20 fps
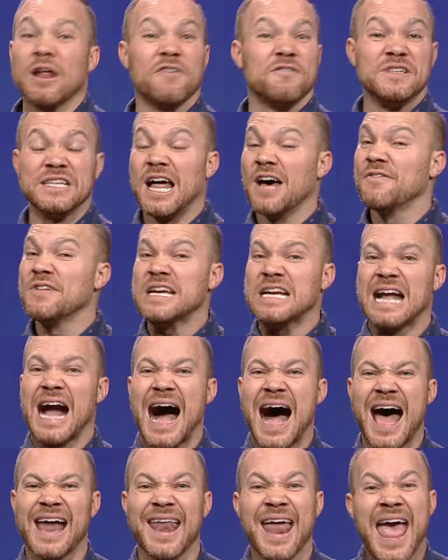of loving
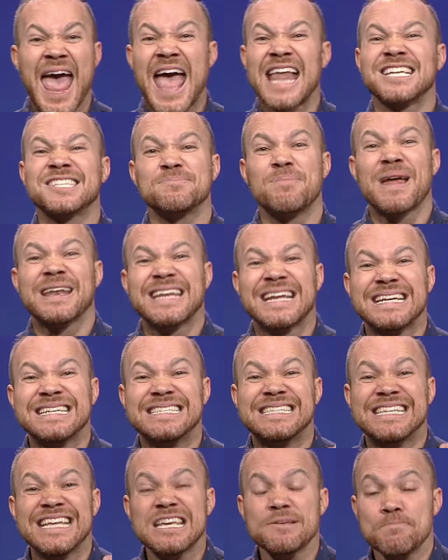God and
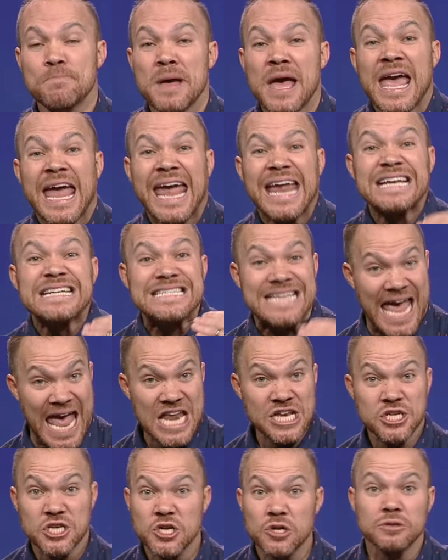spending deep,
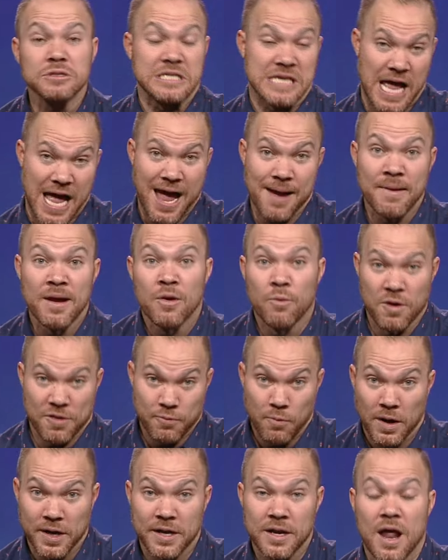intentional time with
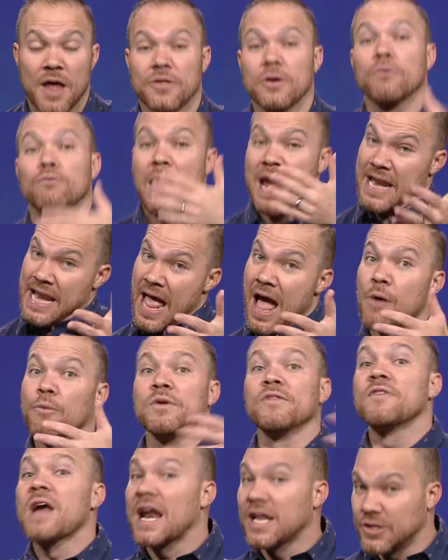one another, right now
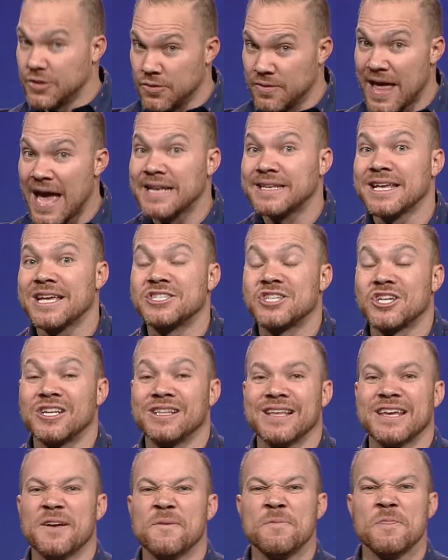we've got to do that
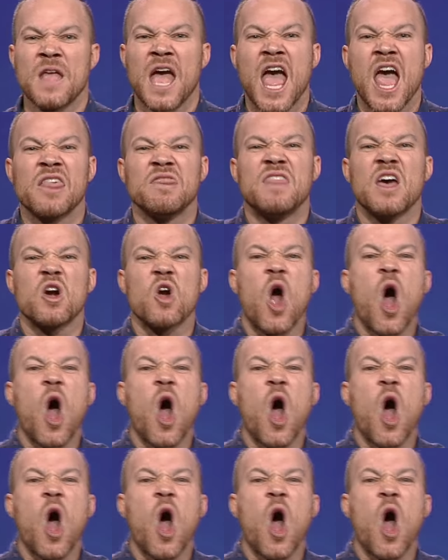digitally, their